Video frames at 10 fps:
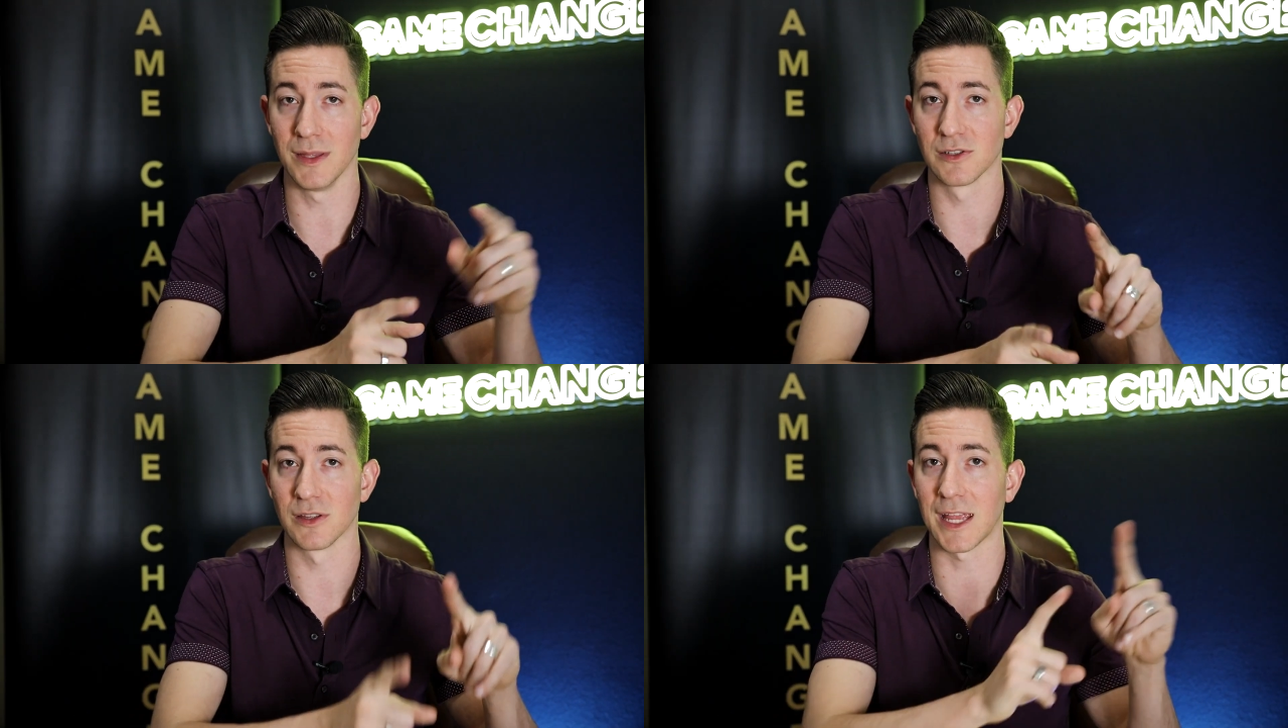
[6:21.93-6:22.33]

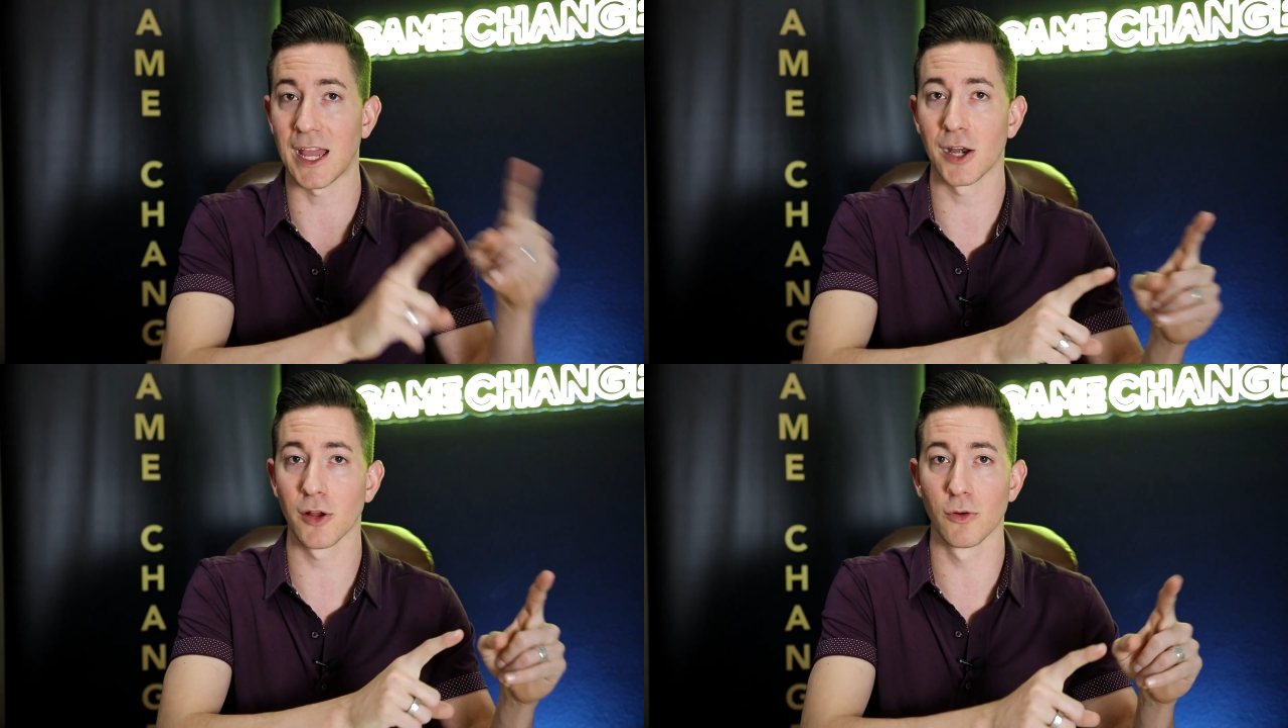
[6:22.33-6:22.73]
These are the
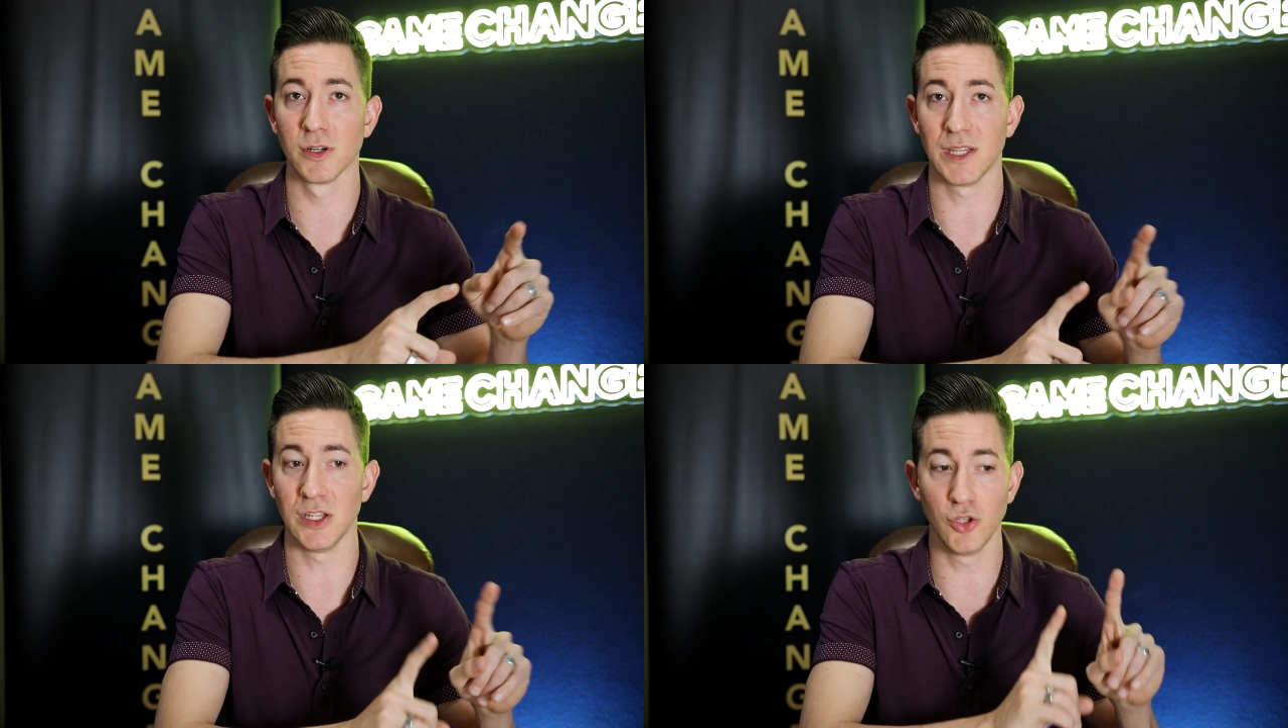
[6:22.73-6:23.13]

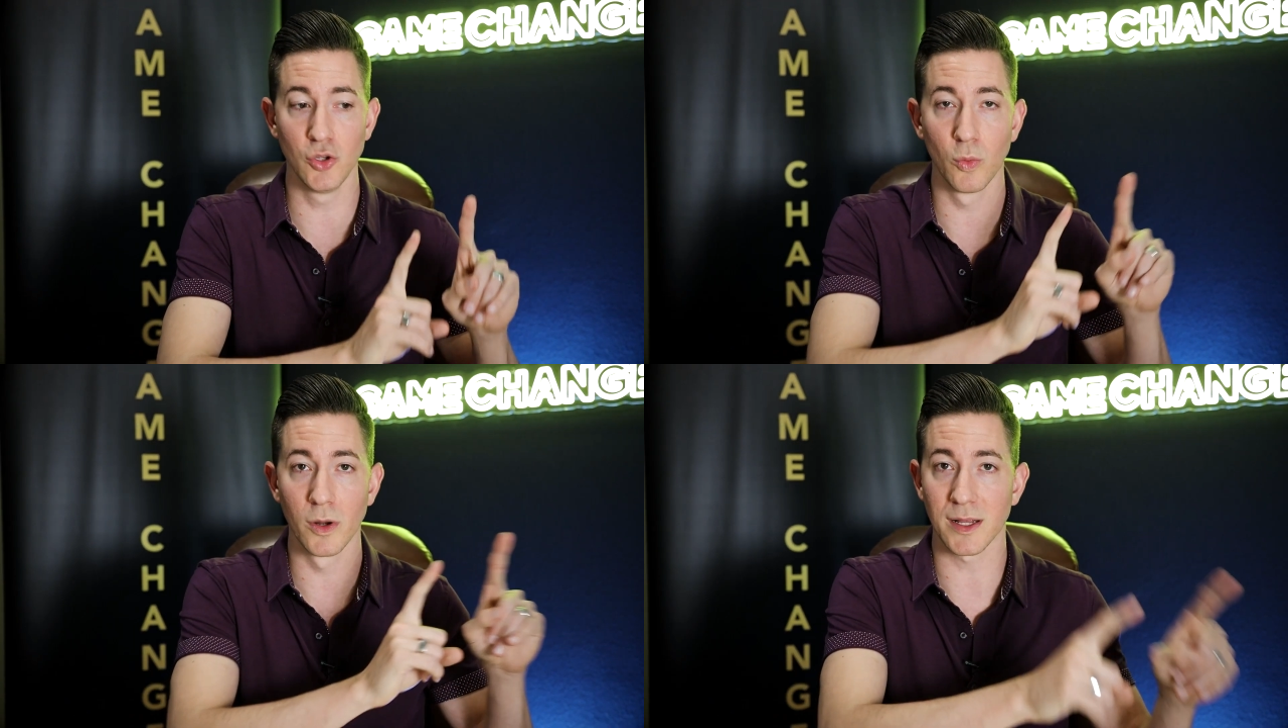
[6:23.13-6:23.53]
categories that
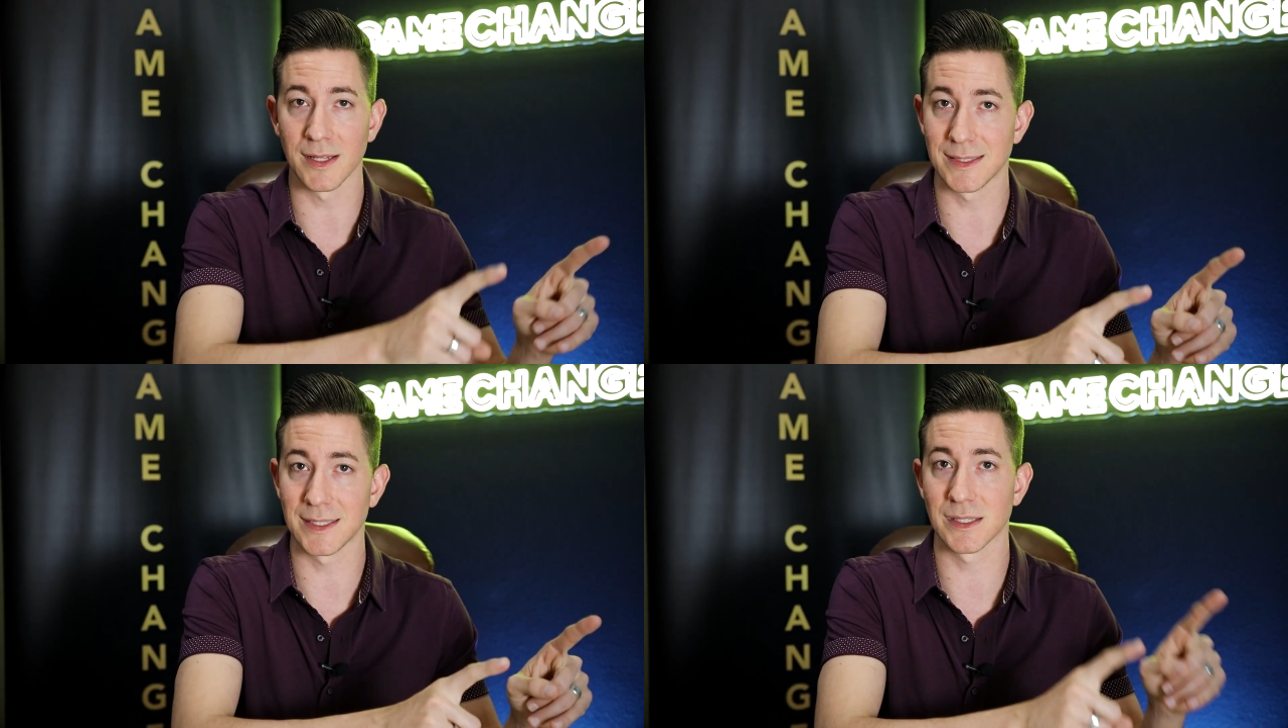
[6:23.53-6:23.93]
you want to
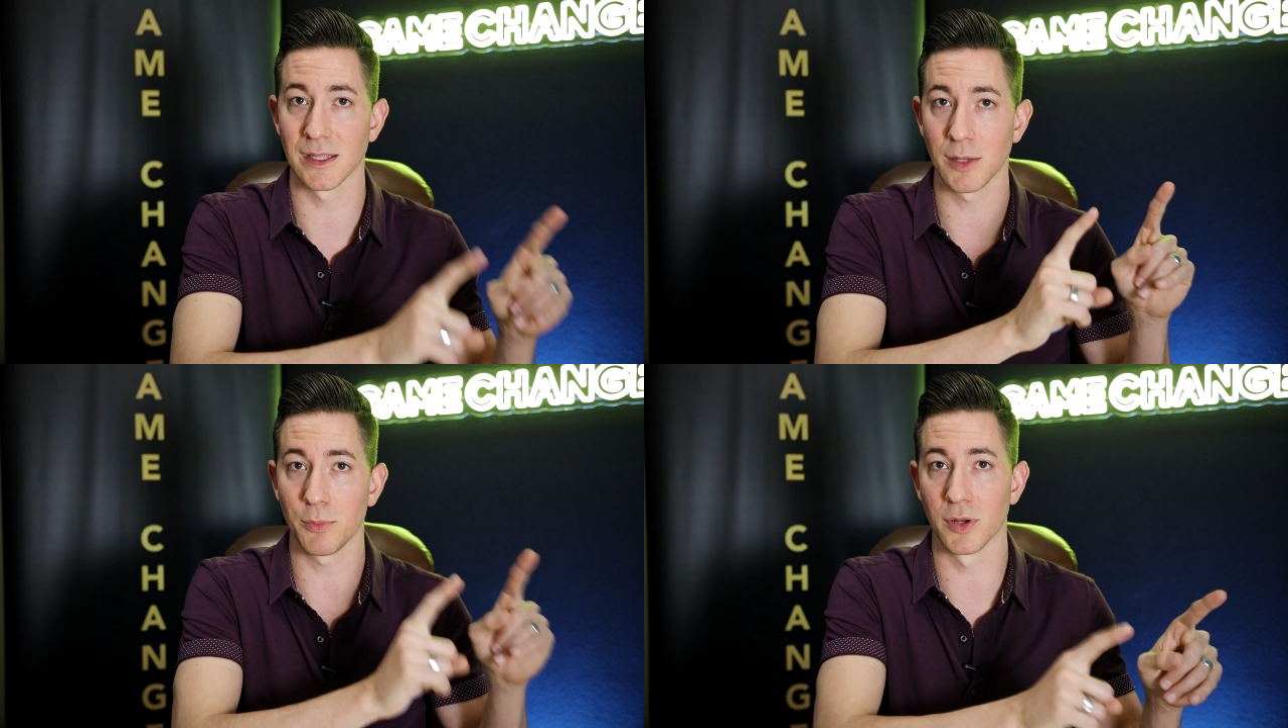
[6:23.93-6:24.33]

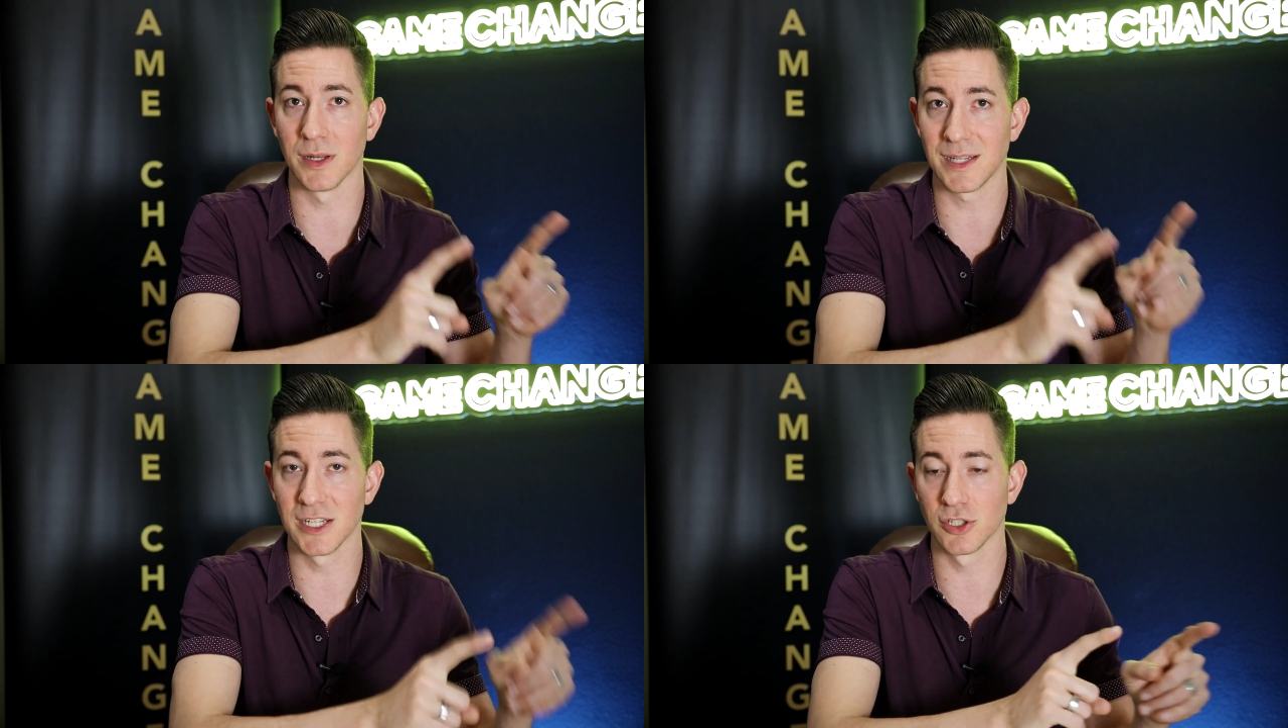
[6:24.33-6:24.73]
consistently put
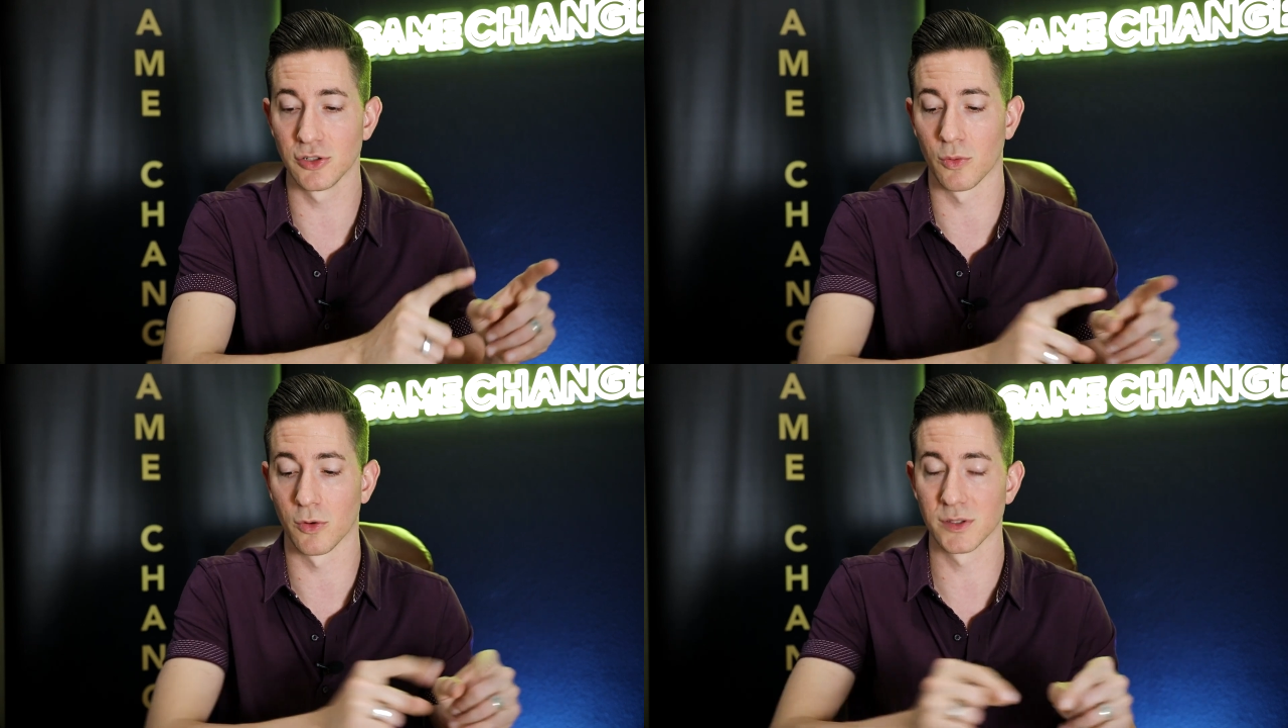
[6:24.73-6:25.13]
attention
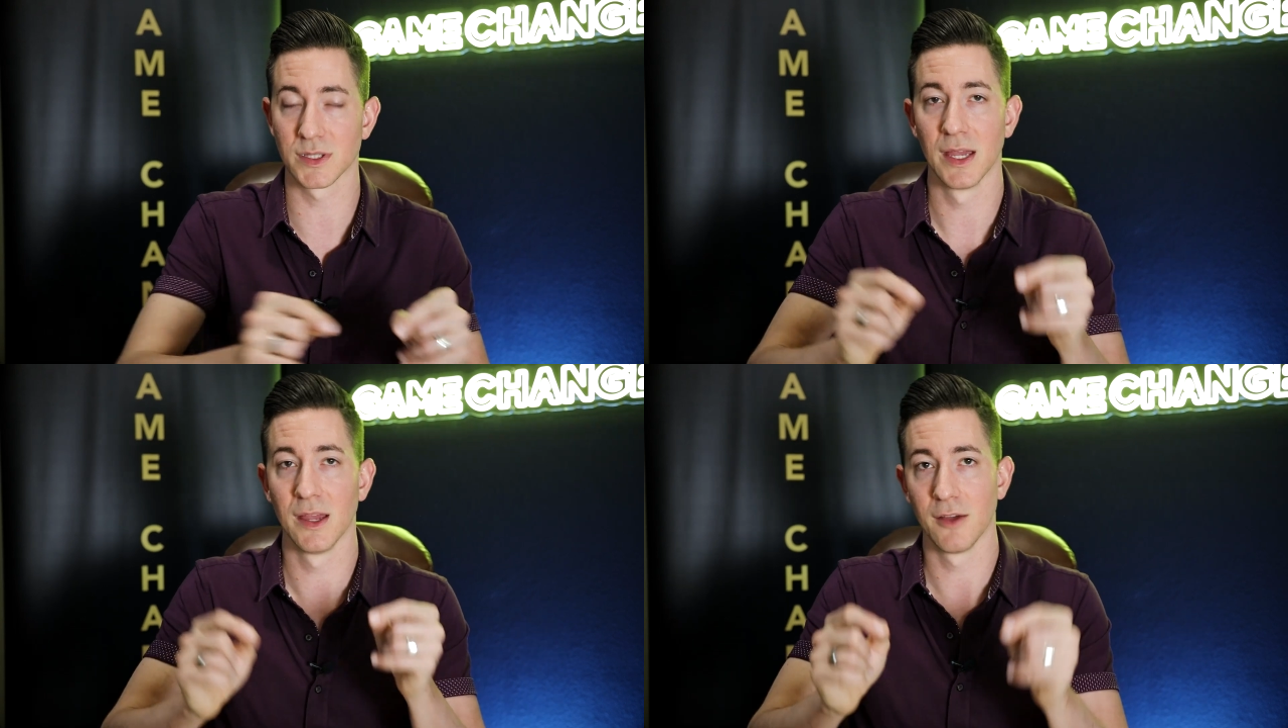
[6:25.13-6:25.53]
towards